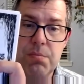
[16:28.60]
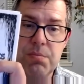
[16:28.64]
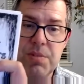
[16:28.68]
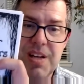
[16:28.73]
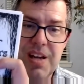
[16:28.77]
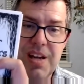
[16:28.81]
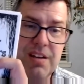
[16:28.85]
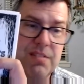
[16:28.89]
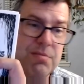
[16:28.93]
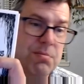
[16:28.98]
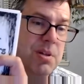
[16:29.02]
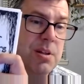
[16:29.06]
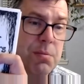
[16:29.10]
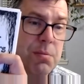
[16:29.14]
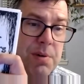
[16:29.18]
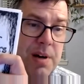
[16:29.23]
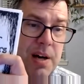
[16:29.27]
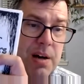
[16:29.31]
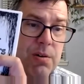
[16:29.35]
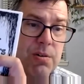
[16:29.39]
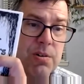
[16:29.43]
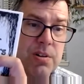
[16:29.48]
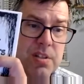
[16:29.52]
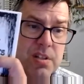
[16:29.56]
gave me the
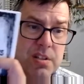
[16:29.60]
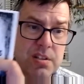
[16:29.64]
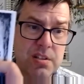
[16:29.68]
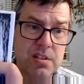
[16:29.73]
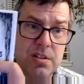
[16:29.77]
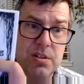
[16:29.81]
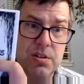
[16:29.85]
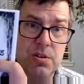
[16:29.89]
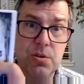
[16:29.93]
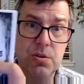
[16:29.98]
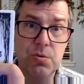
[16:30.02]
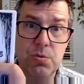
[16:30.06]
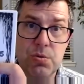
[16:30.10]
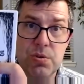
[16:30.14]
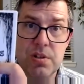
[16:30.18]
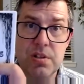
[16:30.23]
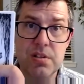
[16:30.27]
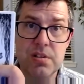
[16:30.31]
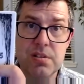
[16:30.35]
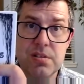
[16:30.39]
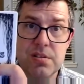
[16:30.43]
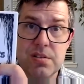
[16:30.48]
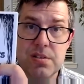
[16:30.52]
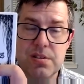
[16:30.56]
power to do
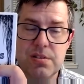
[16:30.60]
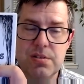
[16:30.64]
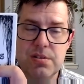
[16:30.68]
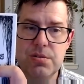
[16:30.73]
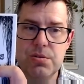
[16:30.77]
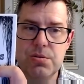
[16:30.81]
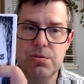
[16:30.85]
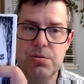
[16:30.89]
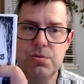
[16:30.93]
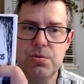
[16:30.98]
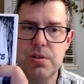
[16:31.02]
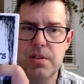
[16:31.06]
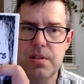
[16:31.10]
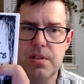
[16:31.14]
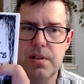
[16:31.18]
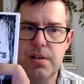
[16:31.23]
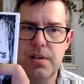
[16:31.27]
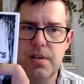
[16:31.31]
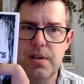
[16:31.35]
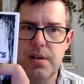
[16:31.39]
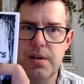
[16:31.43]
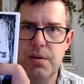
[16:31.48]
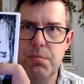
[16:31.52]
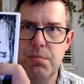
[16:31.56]
was to
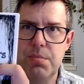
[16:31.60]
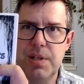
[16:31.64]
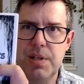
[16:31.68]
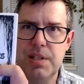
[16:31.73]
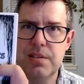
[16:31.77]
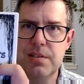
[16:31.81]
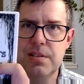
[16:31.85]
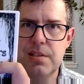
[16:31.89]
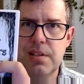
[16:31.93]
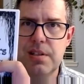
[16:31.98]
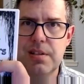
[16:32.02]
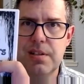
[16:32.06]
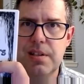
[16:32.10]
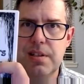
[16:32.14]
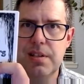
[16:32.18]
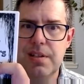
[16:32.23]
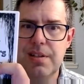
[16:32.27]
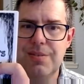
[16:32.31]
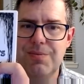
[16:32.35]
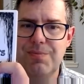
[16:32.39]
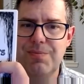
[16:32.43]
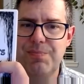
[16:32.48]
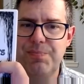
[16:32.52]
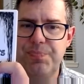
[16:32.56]

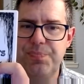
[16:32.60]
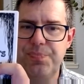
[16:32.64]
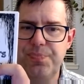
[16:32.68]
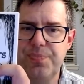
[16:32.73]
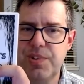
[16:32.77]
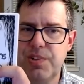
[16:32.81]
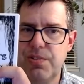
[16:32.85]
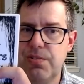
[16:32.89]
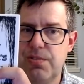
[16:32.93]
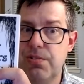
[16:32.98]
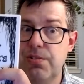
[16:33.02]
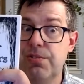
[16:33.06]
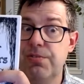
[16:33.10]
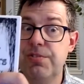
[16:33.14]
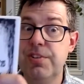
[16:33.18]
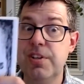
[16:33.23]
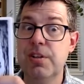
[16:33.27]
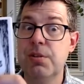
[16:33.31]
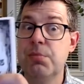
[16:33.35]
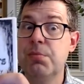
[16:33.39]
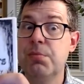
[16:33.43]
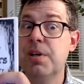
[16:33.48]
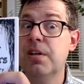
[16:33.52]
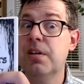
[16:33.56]
basically
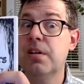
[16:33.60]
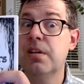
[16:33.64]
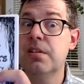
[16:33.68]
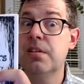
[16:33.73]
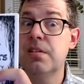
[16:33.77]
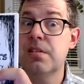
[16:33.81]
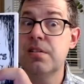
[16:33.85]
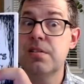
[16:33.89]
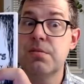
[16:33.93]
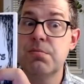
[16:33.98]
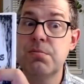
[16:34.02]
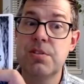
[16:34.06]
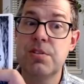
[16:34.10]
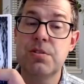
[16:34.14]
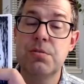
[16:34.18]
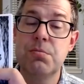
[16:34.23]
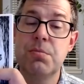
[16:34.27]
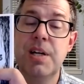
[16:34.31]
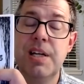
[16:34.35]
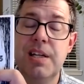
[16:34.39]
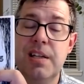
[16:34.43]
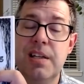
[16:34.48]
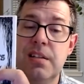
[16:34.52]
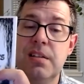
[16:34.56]
reveal my autism to
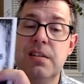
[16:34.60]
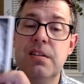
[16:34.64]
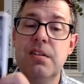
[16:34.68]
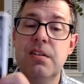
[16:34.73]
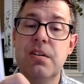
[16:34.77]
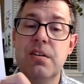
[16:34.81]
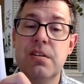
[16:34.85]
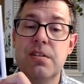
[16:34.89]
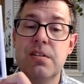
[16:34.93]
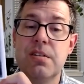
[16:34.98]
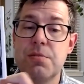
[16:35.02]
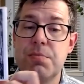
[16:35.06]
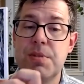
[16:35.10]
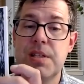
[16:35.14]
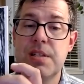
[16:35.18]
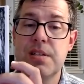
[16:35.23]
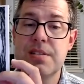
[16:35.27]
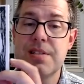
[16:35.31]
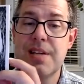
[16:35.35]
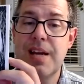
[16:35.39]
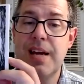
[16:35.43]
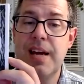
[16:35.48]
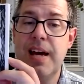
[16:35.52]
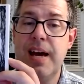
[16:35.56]
my in-laws,
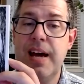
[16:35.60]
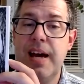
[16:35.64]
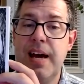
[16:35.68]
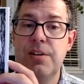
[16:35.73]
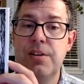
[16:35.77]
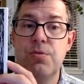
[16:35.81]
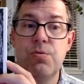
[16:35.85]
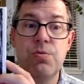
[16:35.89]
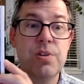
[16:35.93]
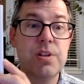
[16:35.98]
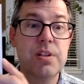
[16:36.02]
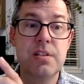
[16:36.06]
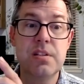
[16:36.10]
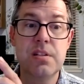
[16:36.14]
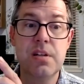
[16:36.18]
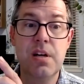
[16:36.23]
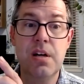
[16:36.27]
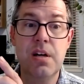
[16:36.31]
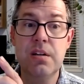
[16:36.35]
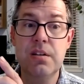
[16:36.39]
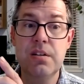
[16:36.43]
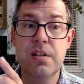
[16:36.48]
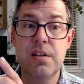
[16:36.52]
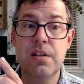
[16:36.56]
because I hadn't really
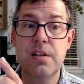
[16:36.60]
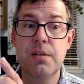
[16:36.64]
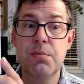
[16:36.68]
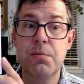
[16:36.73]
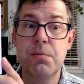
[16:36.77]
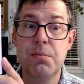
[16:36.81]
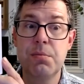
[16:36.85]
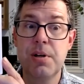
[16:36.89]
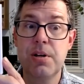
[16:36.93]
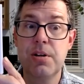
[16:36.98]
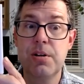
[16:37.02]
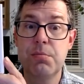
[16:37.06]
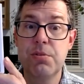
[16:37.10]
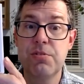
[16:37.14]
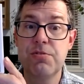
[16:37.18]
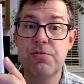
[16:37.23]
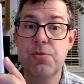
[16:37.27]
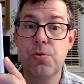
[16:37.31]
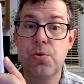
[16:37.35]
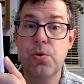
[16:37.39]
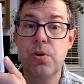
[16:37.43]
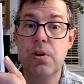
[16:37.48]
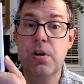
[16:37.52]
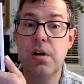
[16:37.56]
talked to them about it
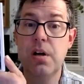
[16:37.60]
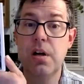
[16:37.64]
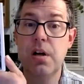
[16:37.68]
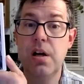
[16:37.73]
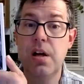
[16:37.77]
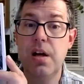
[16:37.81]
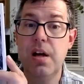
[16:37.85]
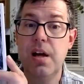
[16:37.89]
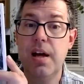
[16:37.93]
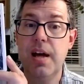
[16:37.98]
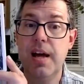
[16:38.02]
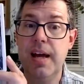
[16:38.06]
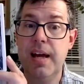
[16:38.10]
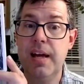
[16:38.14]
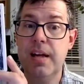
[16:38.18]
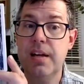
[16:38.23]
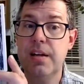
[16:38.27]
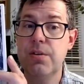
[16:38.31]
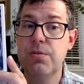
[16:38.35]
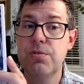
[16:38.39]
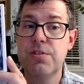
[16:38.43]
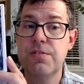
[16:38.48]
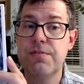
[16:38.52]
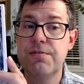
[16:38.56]
before. And
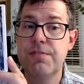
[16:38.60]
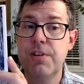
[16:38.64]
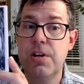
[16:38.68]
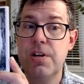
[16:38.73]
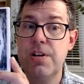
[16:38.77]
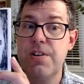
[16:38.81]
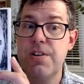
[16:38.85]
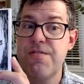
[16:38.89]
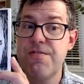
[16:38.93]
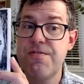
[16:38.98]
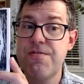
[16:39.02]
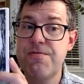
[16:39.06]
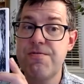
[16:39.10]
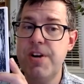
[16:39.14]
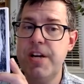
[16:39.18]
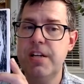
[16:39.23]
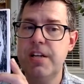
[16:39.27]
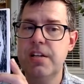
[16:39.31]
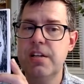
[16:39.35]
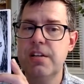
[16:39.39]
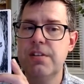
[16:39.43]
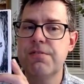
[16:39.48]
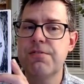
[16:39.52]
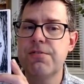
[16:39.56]
it was very
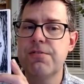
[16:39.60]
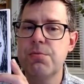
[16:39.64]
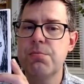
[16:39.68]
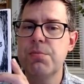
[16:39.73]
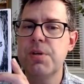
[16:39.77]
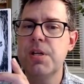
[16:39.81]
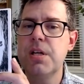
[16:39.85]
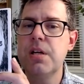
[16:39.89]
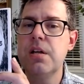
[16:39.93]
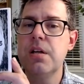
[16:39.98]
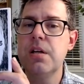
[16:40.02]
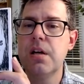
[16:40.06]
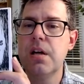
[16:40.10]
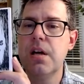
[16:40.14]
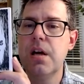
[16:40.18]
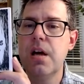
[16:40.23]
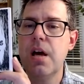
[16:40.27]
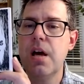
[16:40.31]
frightening for me.